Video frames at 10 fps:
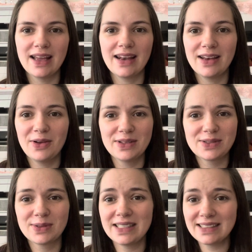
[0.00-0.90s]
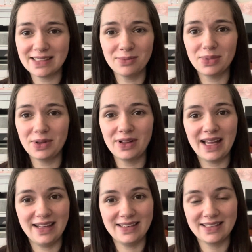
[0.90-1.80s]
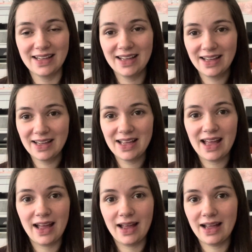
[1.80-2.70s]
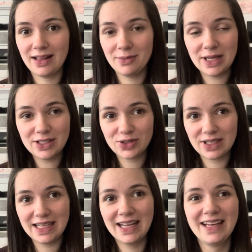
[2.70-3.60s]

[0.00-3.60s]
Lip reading: And I know it's really simple and elementary,